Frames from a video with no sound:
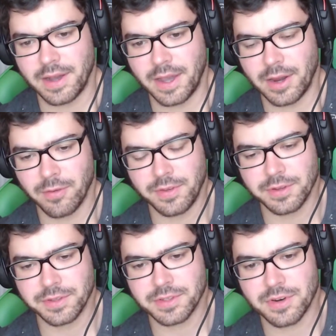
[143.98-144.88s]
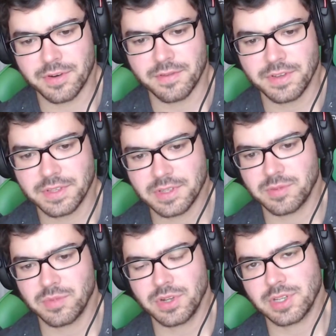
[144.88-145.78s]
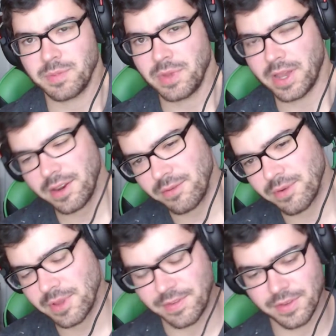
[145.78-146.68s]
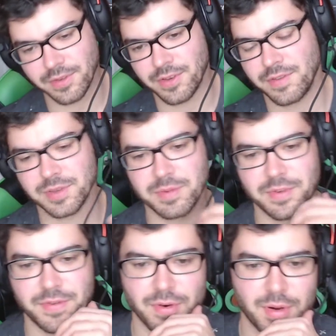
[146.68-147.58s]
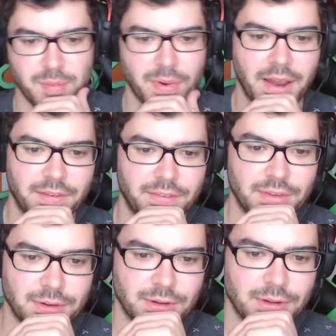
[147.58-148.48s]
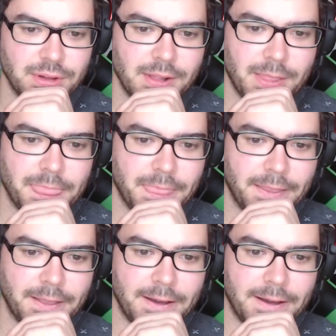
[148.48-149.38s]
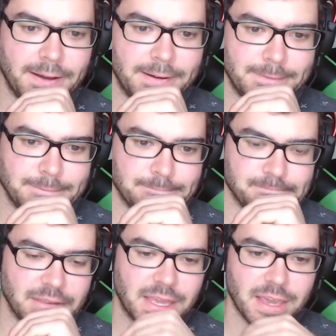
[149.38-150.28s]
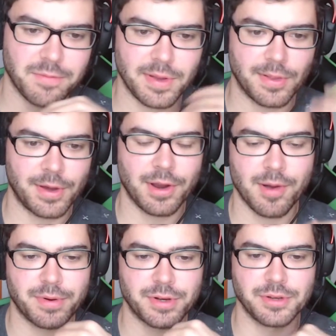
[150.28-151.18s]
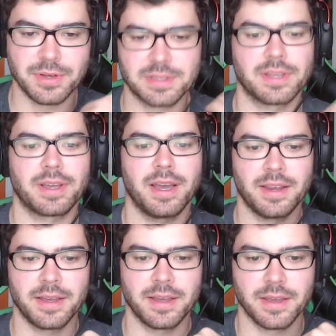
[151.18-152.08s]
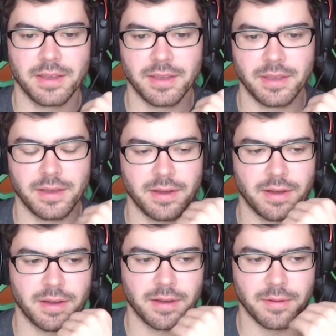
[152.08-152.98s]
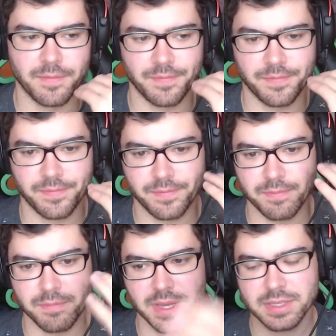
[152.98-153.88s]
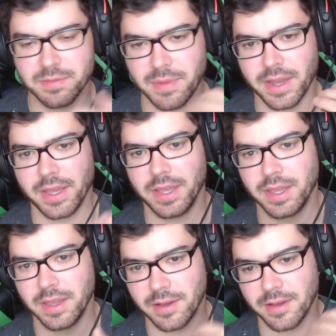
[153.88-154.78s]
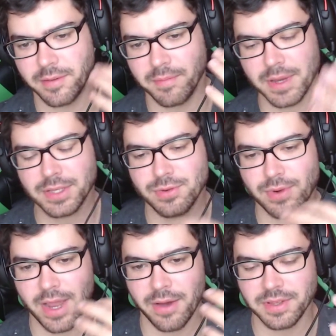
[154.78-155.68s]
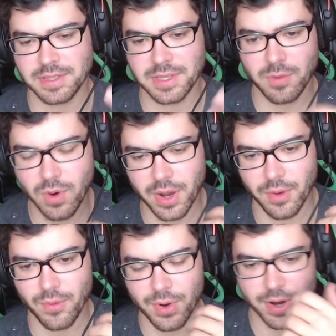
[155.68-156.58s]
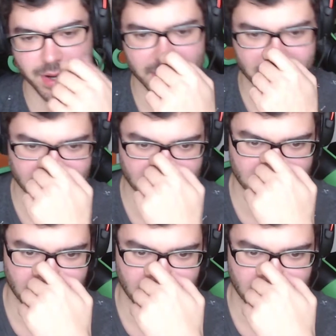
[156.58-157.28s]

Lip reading: don't feel as nervous as much. I mean, I didn't really feel nervous before, but I feel it gave me a lot of opportunities to kind of mix around and see what works. And